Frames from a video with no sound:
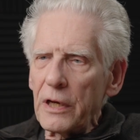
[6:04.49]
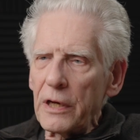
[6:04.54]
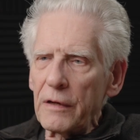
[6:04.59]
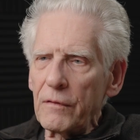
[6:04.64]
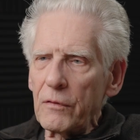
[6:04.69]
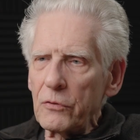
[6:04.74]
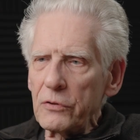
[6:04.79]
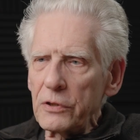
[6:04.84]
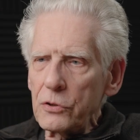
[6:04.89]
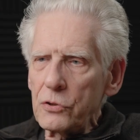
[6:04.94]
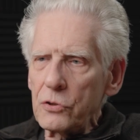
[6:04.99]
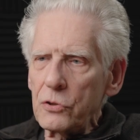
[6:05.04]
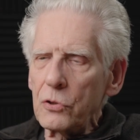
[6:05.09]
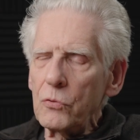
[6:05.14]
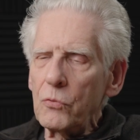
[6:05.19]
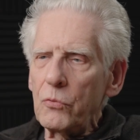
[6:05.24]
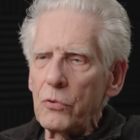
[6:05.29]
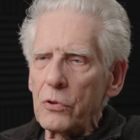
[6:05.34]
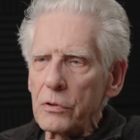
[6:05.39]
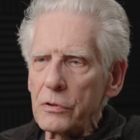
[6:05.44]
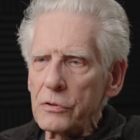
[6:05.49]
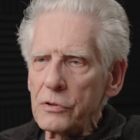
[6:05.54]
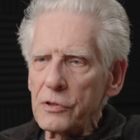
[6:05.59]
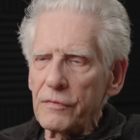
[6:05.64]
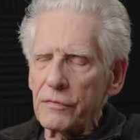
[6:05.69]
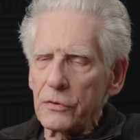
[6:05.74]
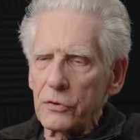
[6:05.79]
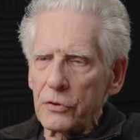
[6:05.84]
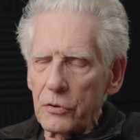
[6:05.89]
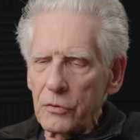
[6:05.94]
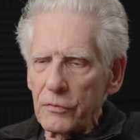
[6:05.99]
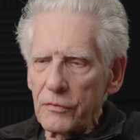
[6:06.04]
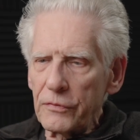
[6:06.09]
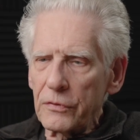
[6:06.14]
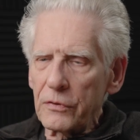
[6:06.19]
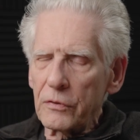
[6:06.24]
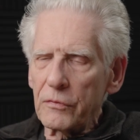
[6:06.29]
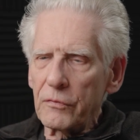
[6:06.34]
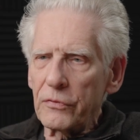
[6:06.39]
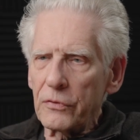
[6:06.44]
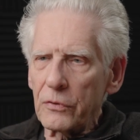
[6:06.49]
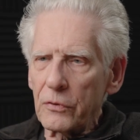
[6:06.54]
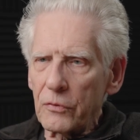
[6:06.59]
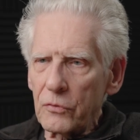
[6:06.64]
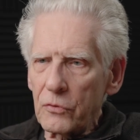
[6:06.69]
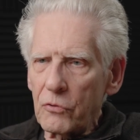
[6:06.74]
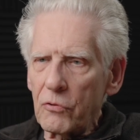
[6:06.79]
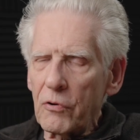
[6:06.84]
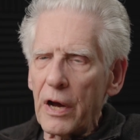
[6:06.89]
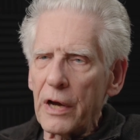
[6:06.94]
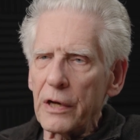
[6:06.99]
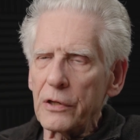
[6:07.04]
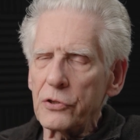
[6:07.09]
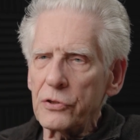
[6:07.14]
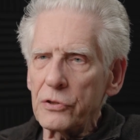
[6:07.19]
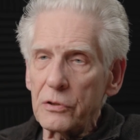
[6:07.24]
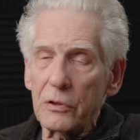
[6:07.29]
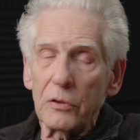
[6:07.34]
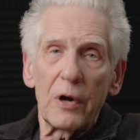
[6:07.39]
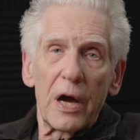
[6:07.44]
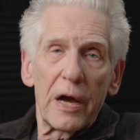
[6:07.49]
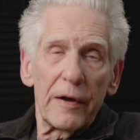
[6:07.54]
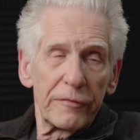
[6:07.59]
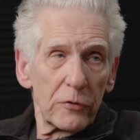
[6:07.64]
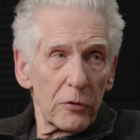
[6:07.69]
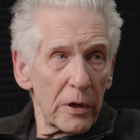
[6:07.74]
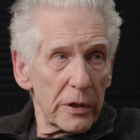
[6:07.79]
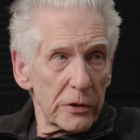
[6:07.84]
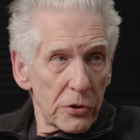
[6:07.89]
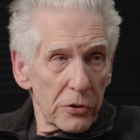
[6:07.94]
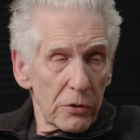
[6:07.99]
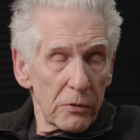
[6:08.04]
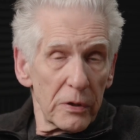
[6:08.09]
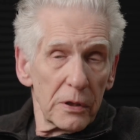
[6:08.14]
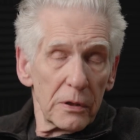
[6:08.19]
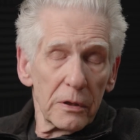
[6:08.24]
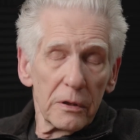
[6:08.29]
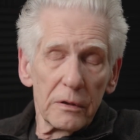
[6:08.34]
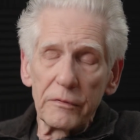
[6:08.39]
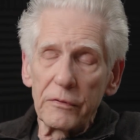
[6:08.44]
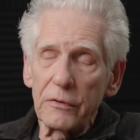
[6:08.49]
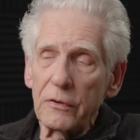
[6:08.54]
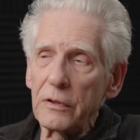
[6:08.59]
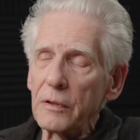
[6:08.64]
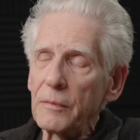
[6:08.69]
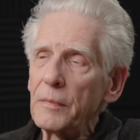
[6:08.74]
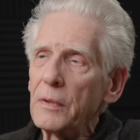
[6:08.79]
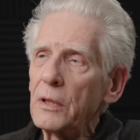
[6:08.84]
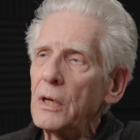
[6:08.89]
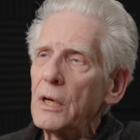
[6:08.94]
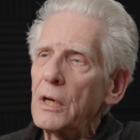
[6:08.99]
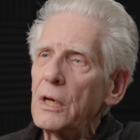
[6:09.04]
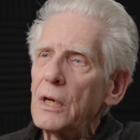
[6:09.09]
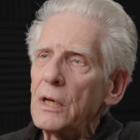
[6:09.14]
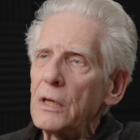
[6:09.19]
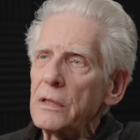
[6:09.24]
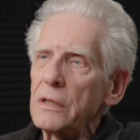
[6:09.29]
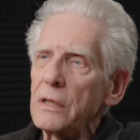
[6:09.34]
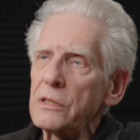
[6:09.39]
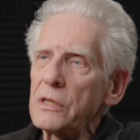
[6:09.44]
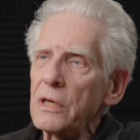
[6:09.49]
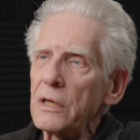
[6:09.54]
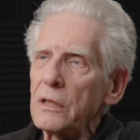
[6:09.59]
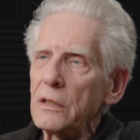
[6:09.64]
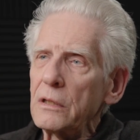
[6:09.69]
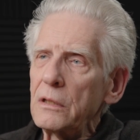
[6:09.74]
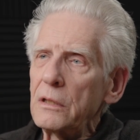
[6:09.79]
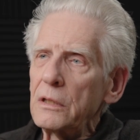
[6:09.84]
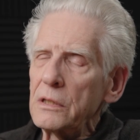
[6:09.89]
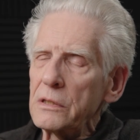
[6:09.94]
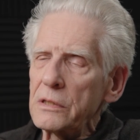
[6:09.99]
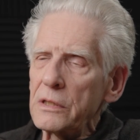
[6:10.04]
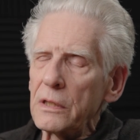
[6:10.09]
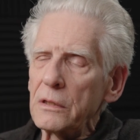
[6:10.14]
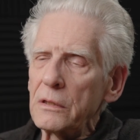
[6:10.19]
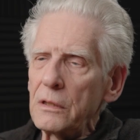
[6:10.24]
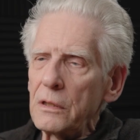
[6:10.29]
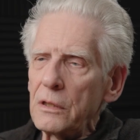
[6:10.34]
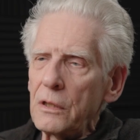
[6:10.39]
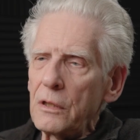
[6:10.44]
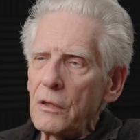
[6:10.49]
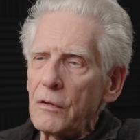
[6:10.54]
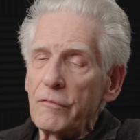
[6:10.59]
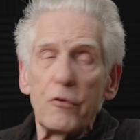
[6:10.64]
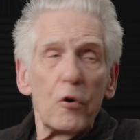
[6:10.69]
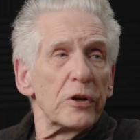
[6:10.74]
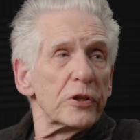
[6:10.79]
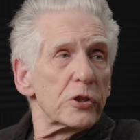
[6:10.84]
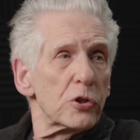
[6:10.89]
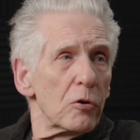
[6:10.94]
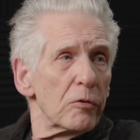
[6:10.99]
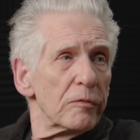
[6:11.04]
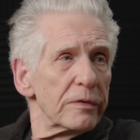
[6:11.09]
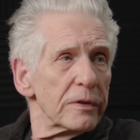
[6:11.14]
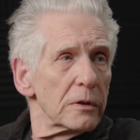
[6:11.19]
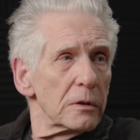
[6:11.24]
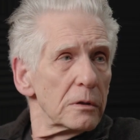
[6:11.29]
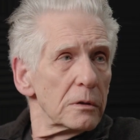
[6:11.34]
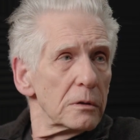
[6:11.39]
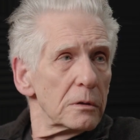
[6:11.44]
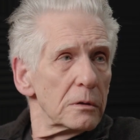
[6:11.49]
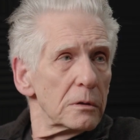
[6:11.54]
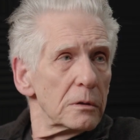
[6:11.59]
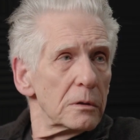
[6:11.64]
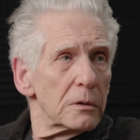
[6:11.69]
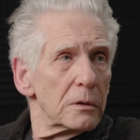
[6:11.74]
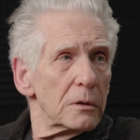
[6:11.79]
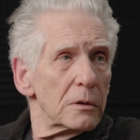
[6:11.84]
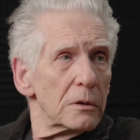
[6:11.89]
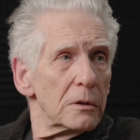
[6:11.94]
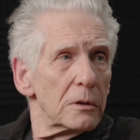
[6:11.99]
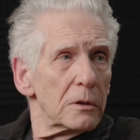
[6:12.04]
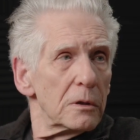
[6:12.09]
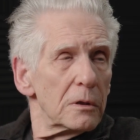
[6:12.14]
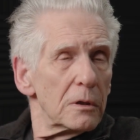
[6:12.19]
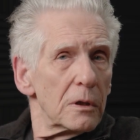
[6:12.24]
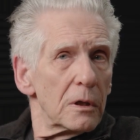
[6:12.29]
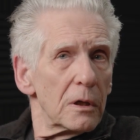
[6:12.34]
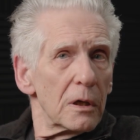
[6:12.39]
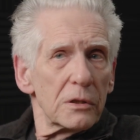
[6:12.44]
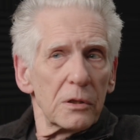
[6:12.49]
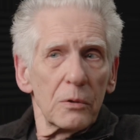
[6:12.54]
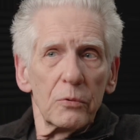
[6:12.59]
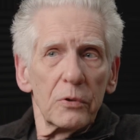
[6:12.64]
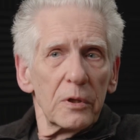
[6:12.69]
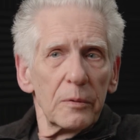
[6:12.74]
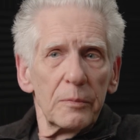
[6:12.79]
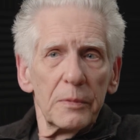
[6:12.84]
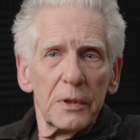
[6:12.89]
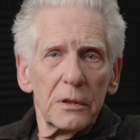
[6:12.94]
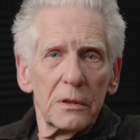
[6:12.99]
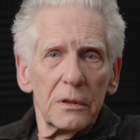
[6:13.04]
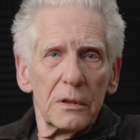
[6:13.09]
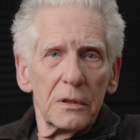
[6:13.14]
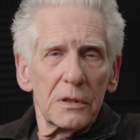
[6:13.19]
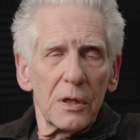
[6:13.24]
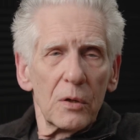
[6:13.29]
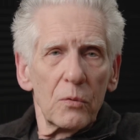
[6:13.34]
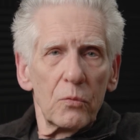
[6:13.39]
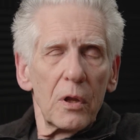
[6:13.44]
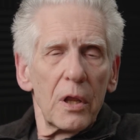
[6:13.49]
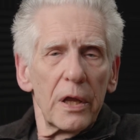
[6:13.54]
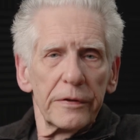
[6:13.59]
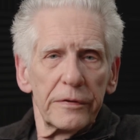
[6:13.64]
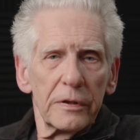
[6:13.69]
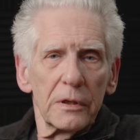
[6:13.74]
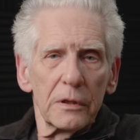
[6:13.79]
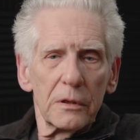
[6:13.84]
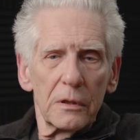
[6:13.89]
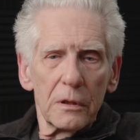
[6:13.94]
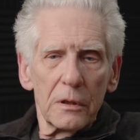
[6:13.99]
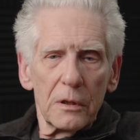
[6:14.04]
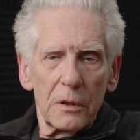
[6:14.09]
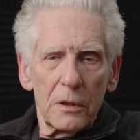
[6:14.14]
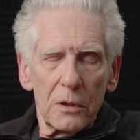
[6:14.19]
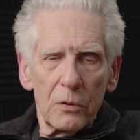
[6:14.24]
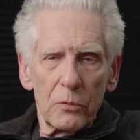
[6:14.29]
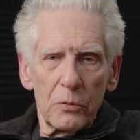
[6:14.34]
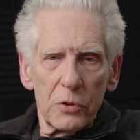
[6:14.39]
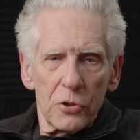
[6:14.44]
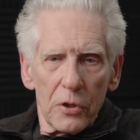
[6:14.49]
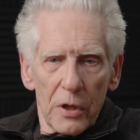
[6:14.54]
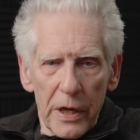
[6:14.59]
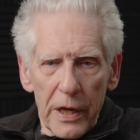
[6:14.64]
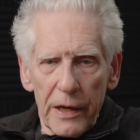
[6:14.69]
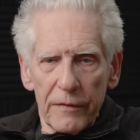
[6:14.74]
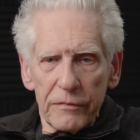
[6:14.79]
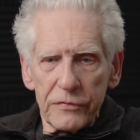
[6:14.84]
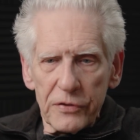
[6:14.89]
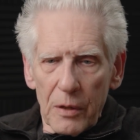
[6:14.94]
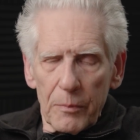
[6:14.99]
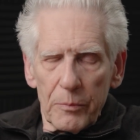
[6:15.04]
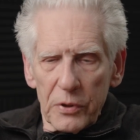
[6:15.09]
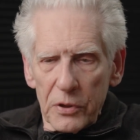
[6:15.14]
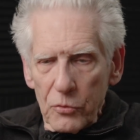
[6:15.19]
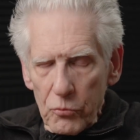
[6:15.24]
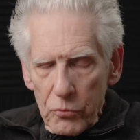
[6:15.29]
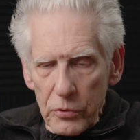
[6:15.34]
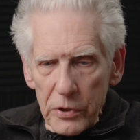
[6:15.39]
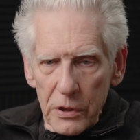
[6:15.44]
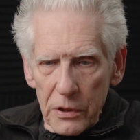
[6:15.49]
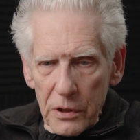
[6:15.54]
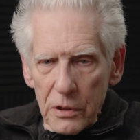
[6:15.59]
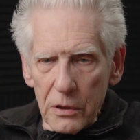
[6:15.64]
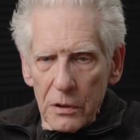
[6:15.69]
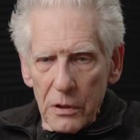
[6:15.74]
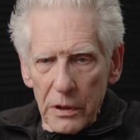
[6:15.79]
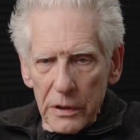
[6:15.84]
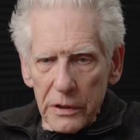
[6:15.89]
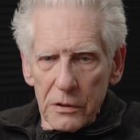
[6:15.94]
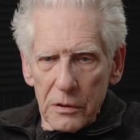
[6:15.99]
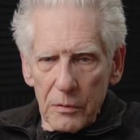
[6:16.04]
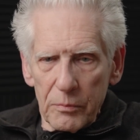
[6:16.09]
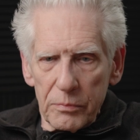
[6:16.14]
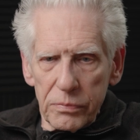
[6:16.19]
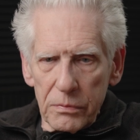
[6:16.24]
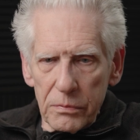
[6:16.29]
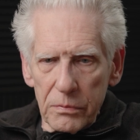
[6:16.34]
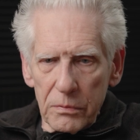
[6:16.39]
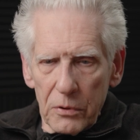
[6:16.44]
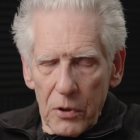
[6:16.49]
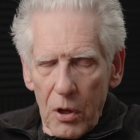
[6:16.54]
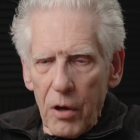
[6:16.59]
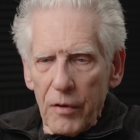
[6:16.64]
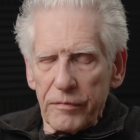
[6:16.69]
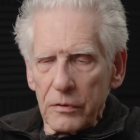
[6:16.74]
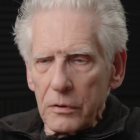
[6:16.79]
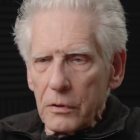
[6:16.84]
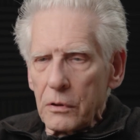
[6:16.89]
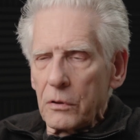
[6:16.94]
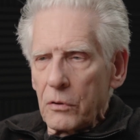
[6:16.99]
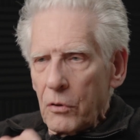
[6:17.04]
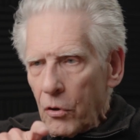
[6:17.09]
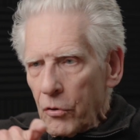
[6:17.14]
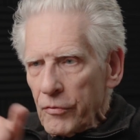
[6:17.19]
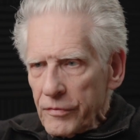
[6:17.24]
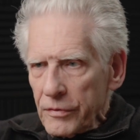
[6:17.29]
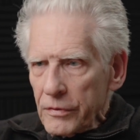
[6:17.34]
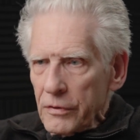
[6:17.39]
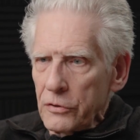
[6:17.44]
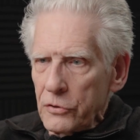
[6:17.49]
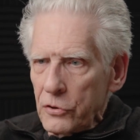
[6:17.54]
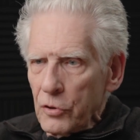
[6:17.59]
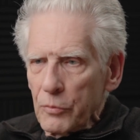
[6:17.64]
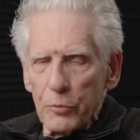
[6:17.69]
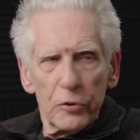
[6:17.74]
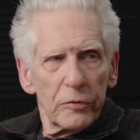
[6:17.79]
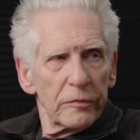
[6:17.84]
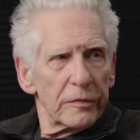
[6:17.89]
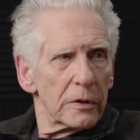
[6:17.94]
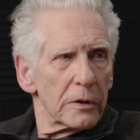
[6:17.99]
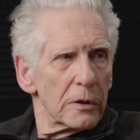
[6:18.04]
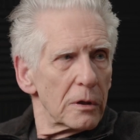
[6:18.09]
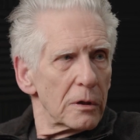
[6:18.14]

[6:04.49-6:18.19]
I have only 2 words for you for Crash. You know, after I'd screened it for them, he said, voiceover. I said, what do you mean? He said, well, I think we should have somebody reading like the novel over your movie.